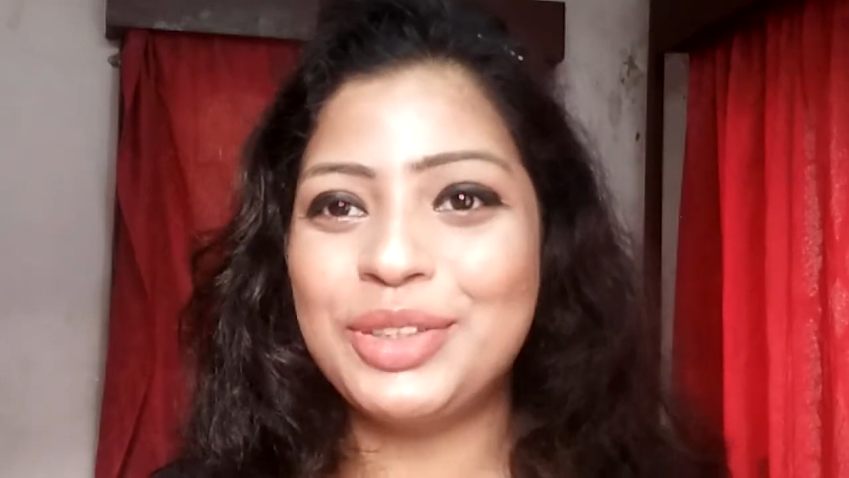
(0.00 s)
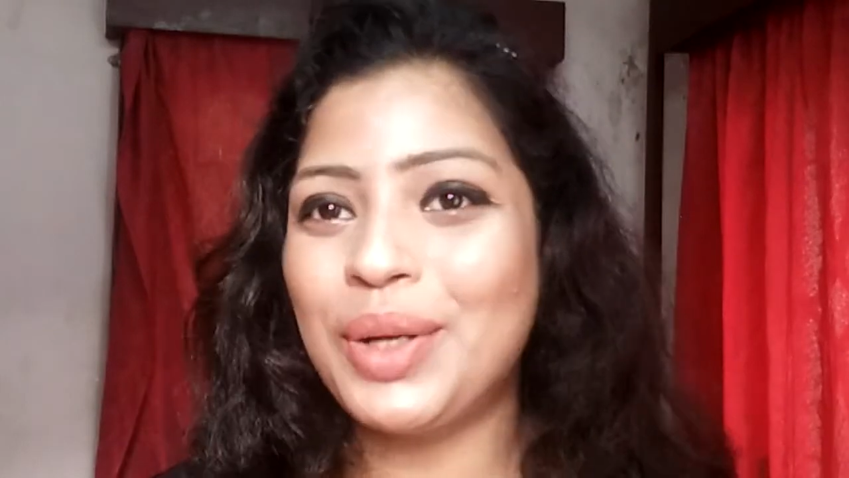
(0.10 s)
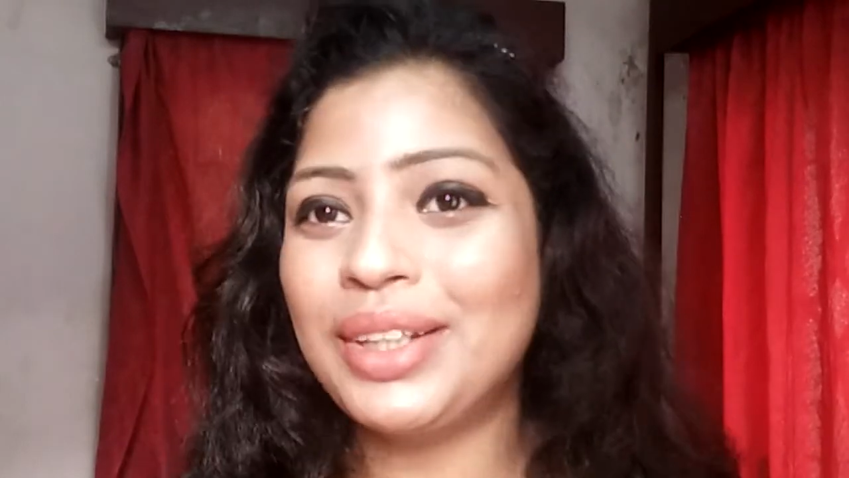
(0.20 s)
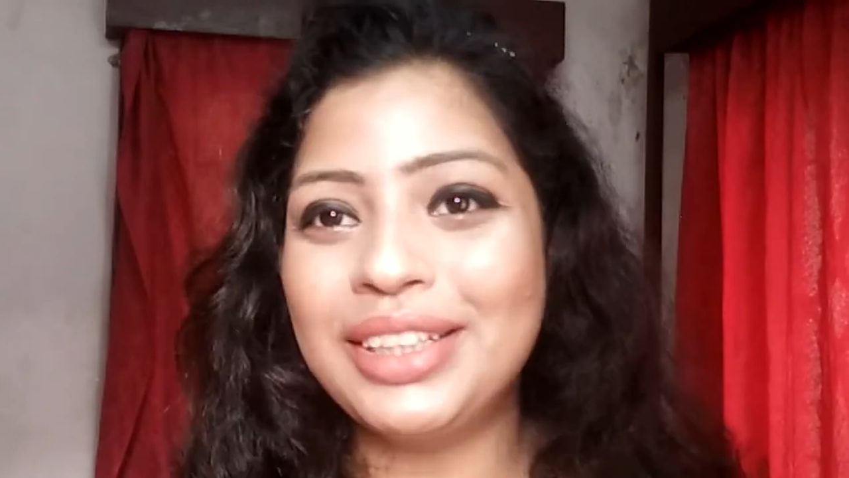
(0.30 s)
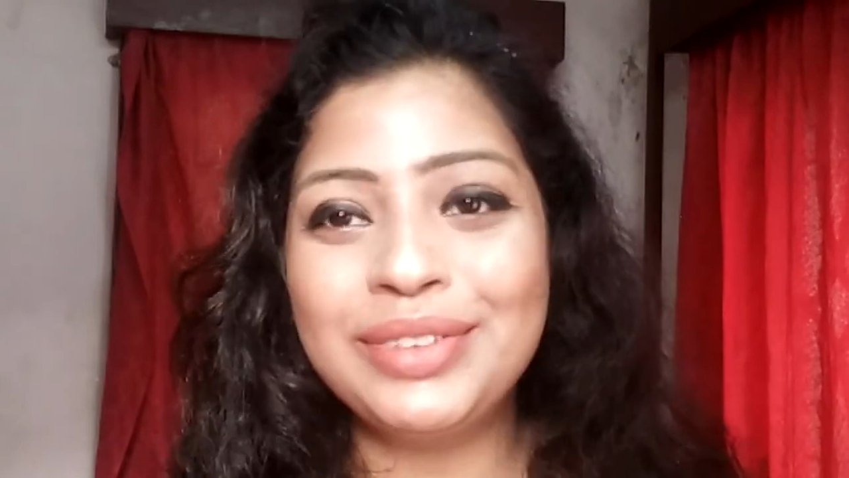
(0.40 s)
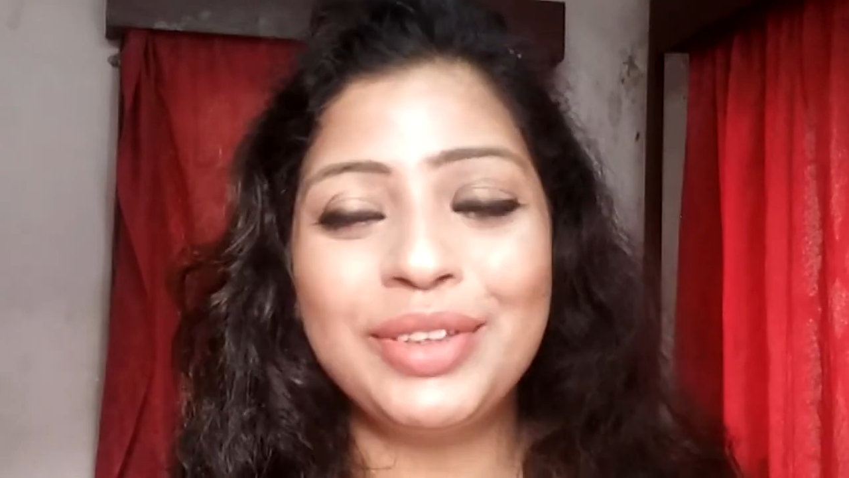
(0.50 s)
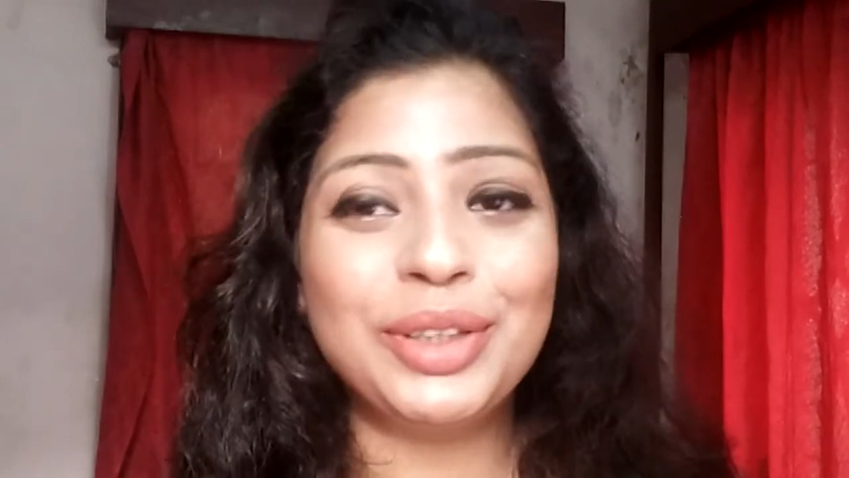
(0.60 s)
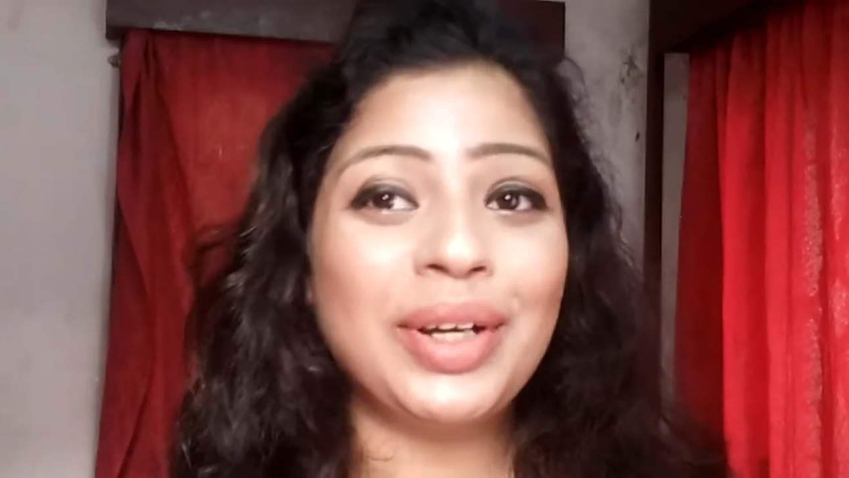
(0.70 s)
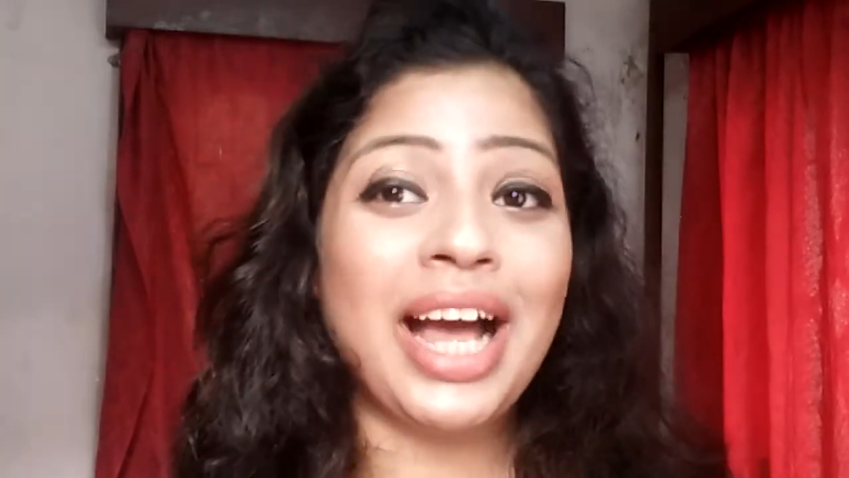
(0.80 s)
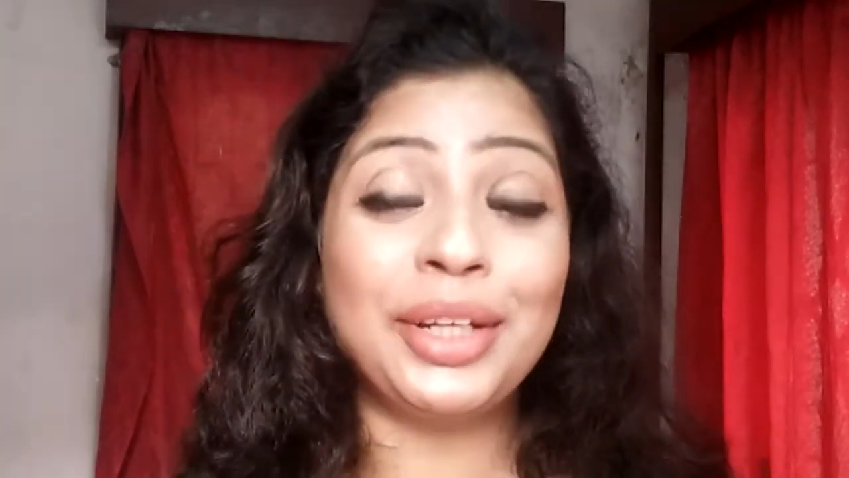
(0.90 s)
enjoyed this
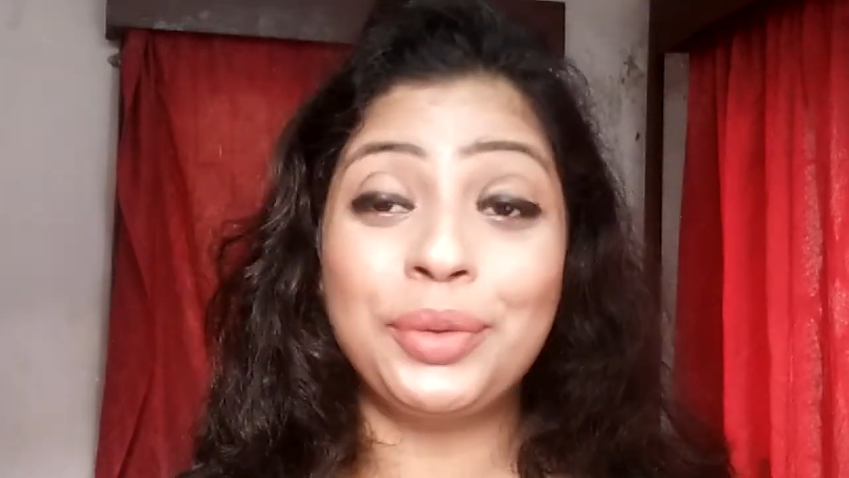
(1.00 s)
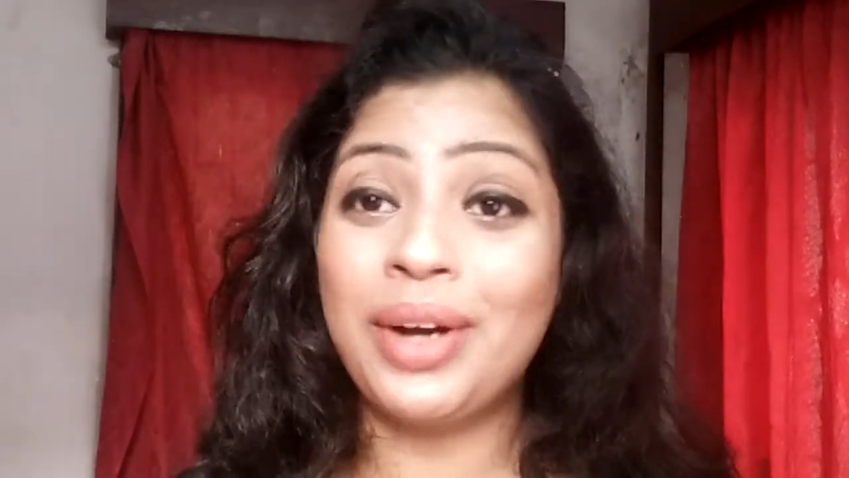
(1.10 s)
video and you